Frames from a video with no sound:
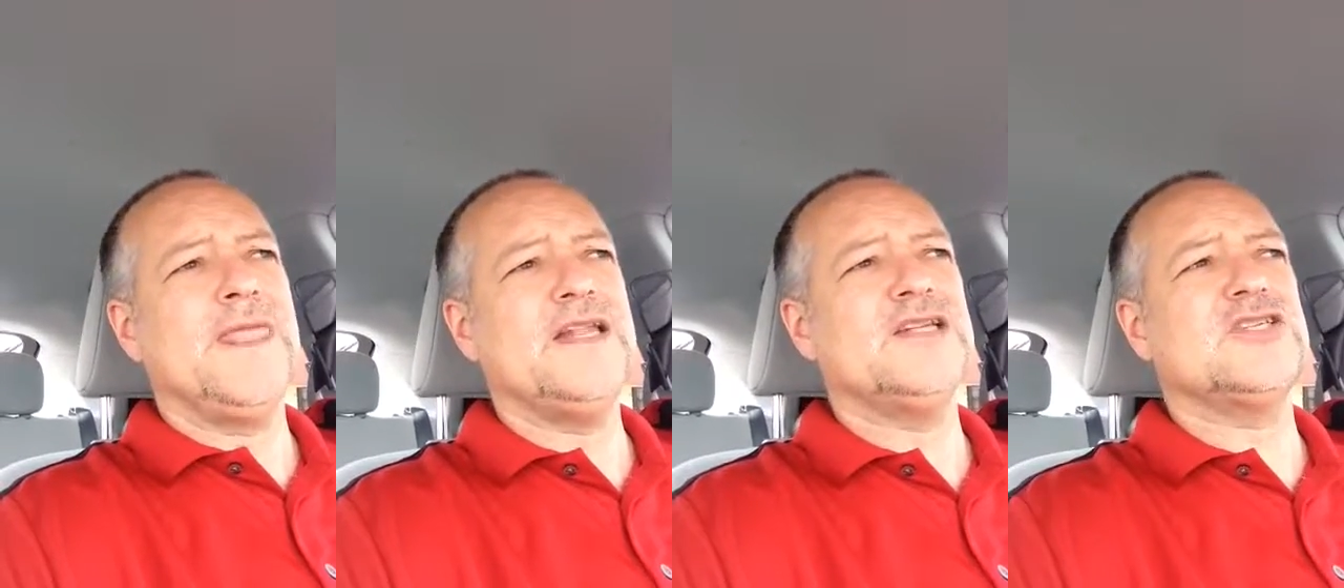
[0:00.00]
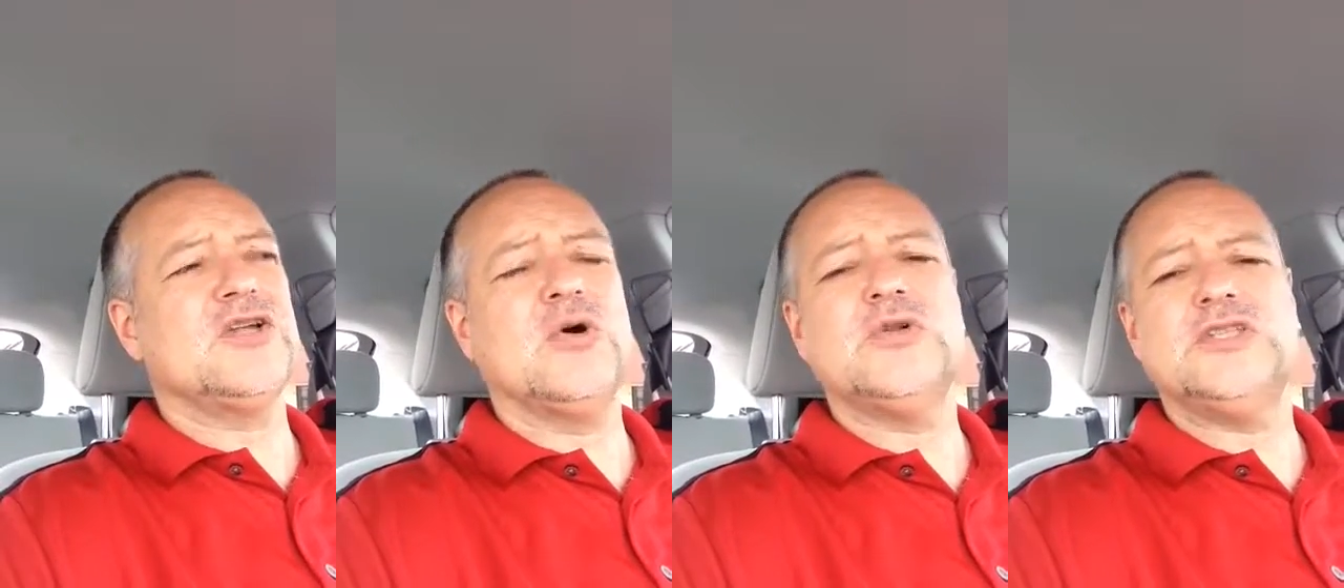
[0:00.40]
And then
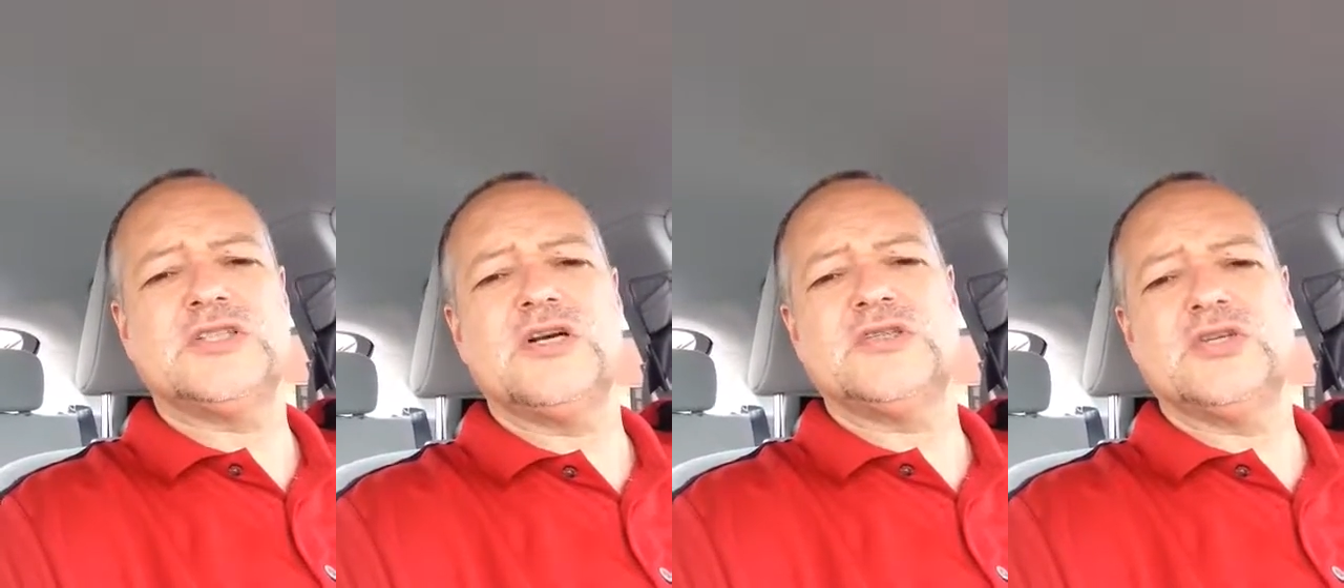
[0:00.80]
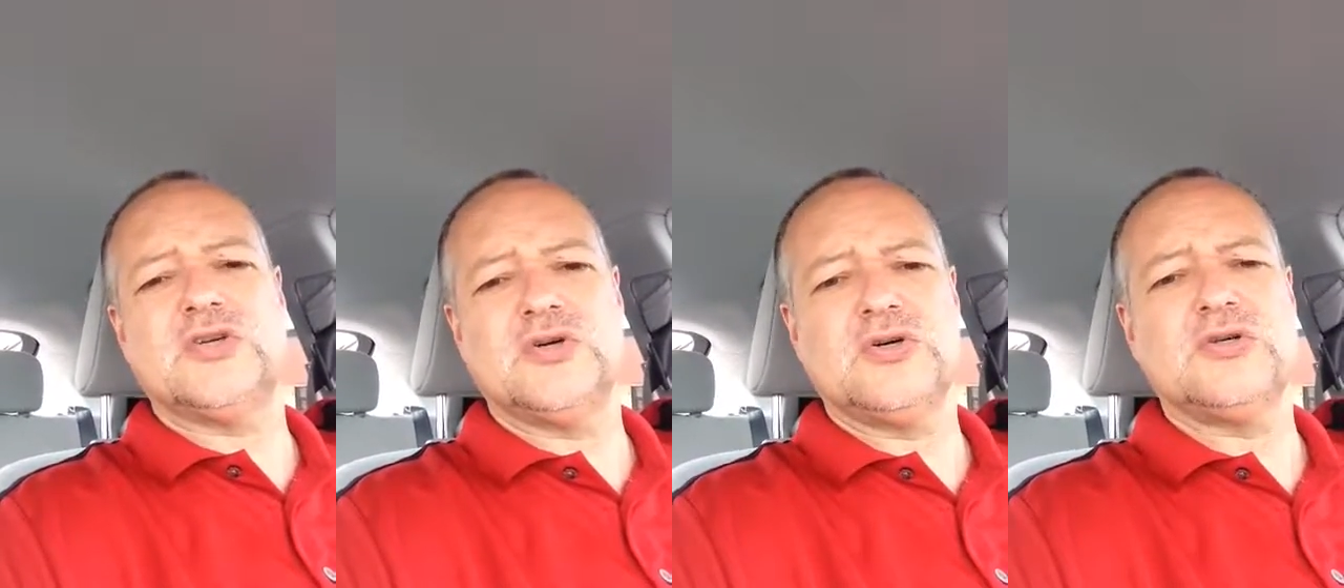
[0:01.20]
slowly start to
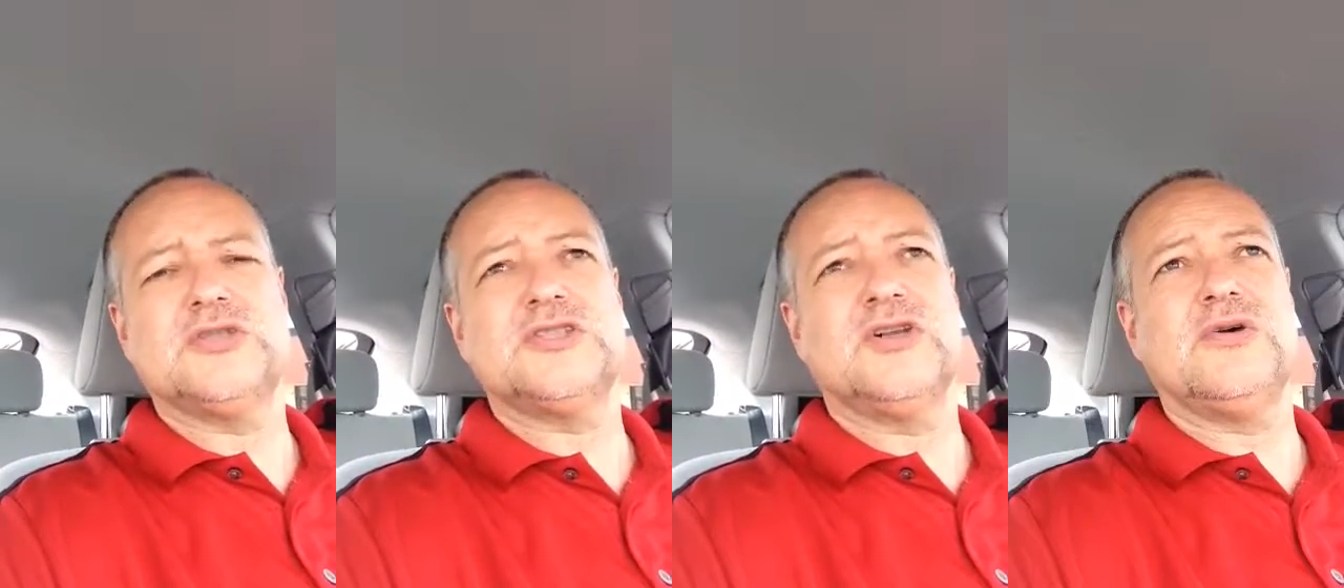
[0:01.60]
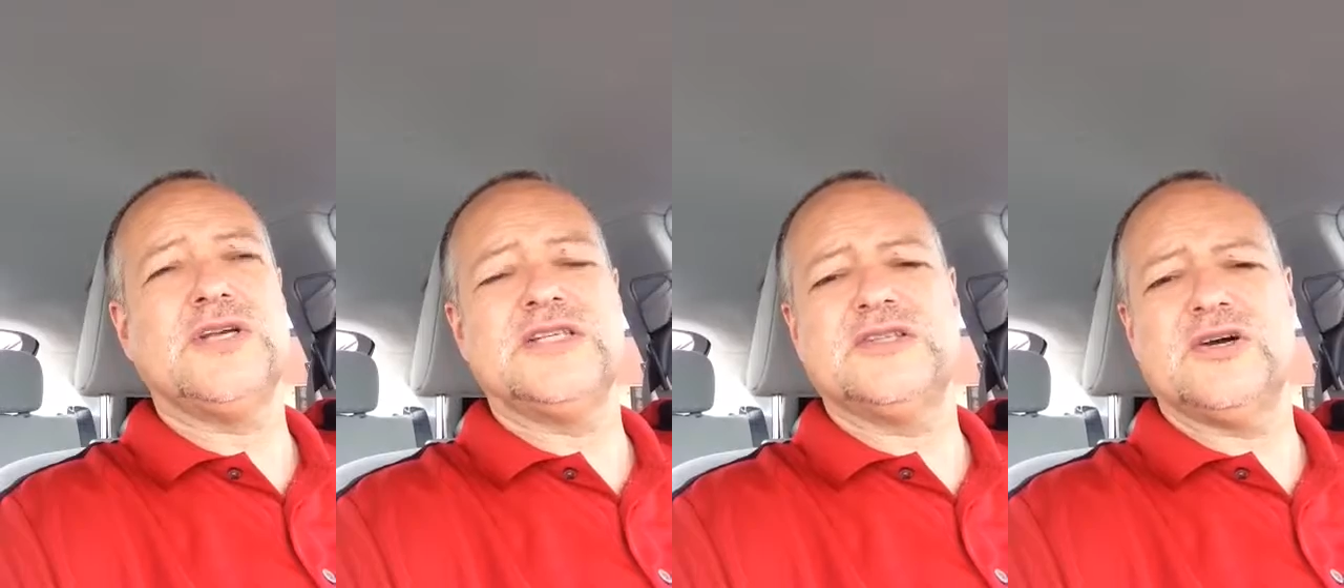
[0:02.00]
turn
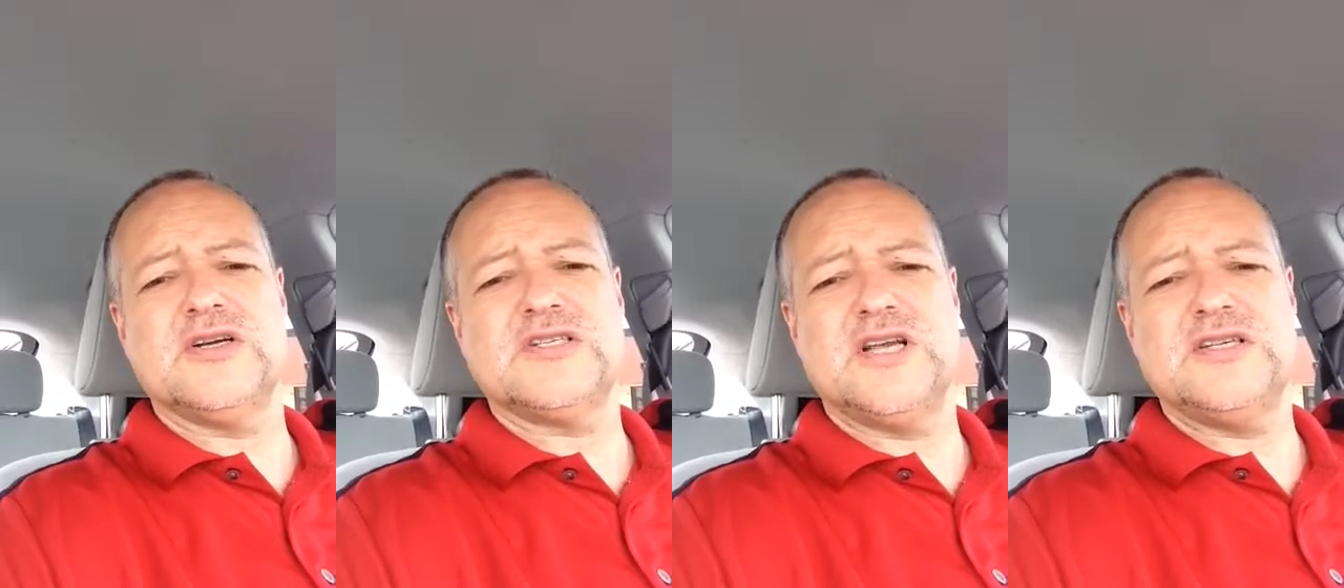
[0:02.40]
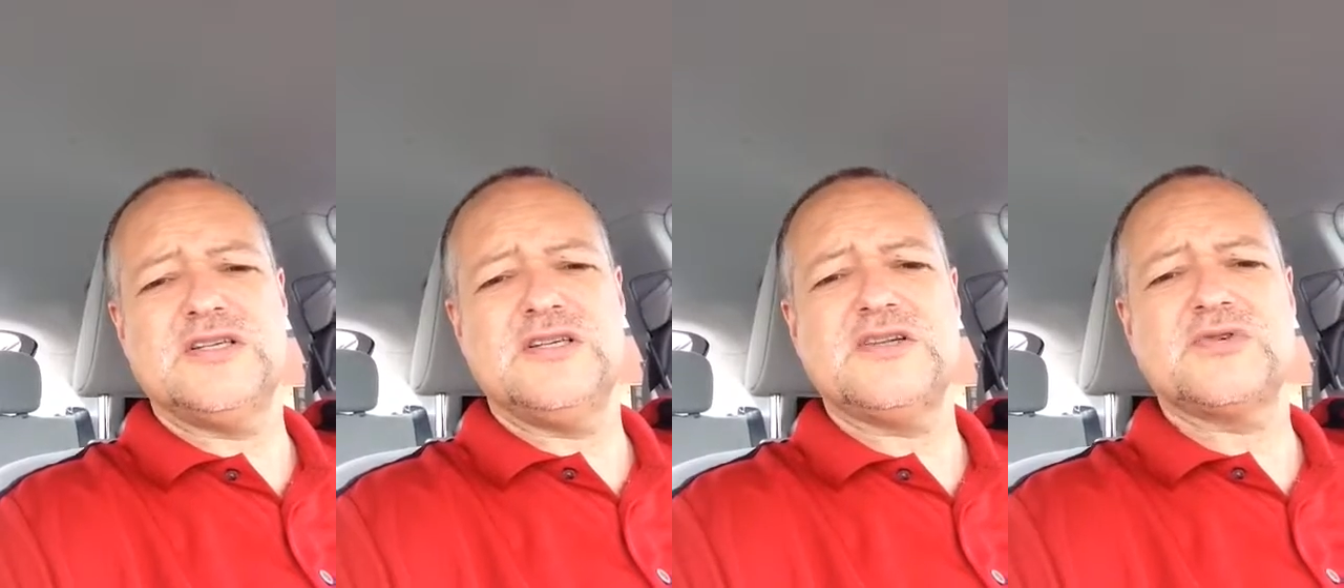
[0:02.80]
slowly as the dog stays
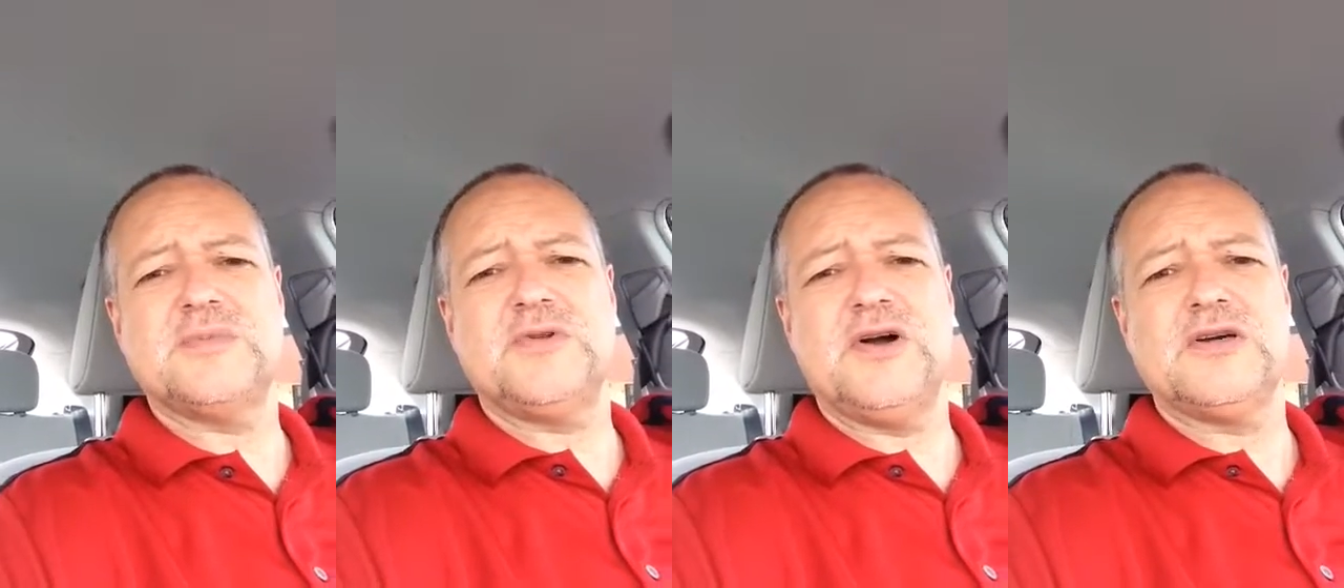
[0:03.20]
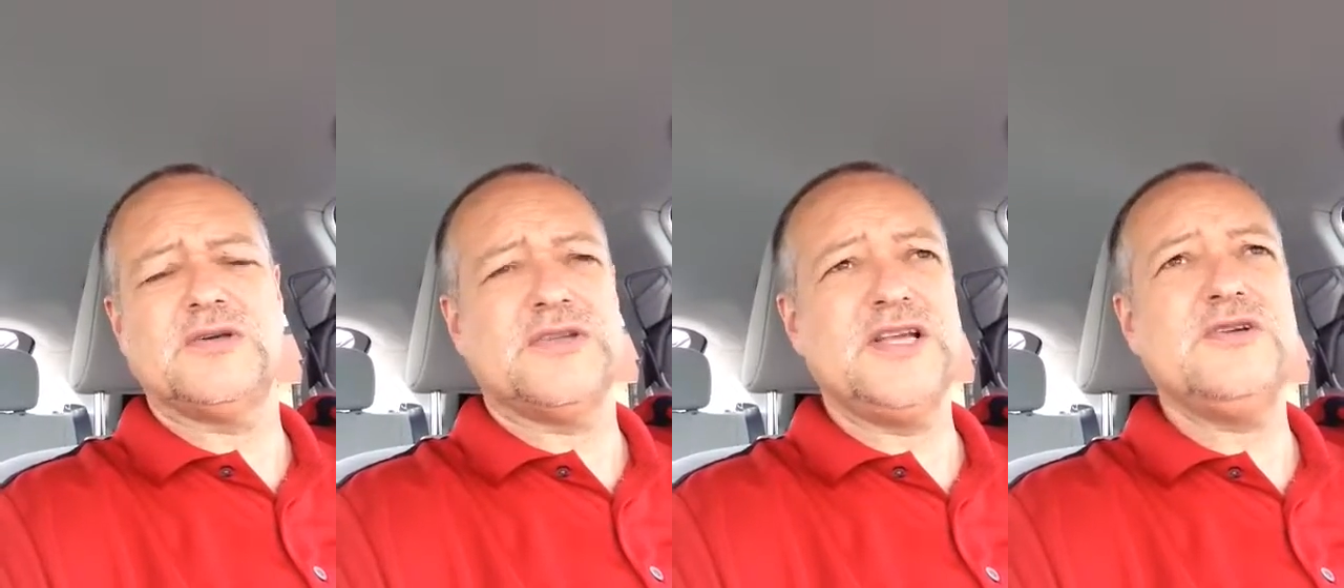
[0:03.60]
into the script
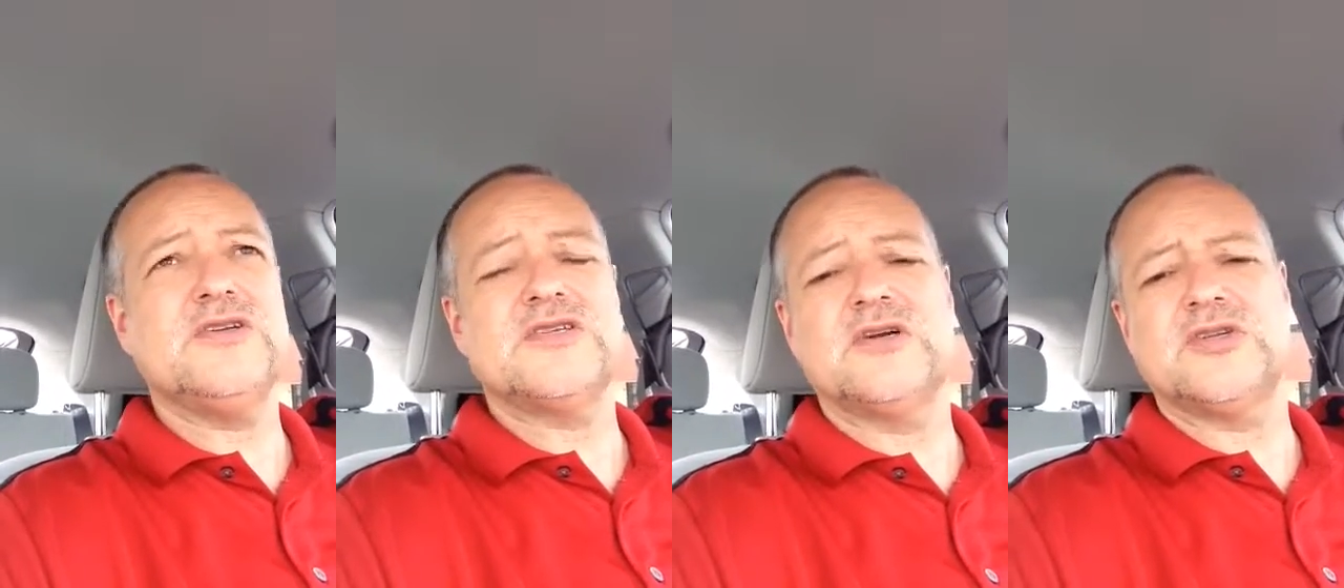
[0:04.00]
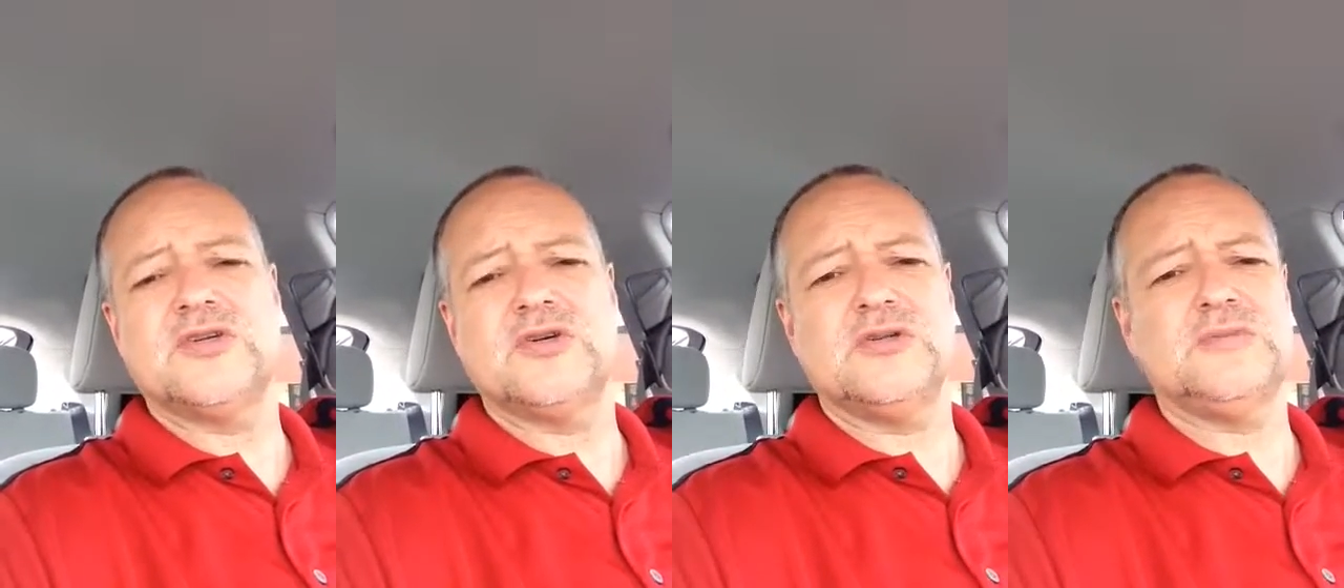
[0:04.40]
longer. Then you can start to
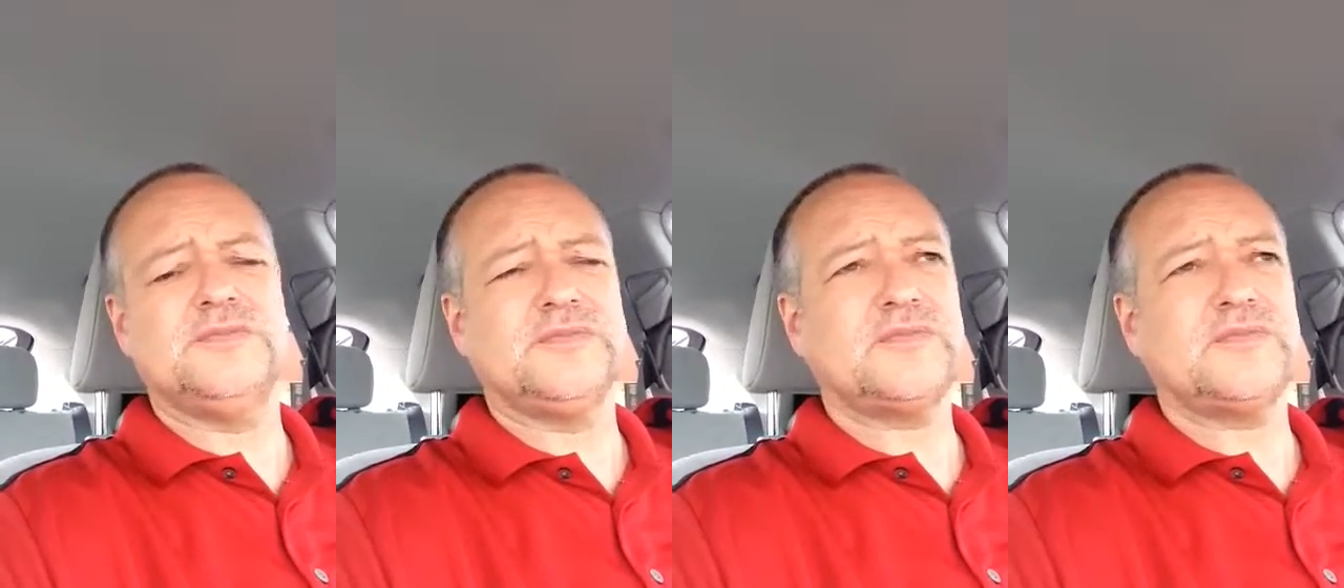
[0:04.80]
turn,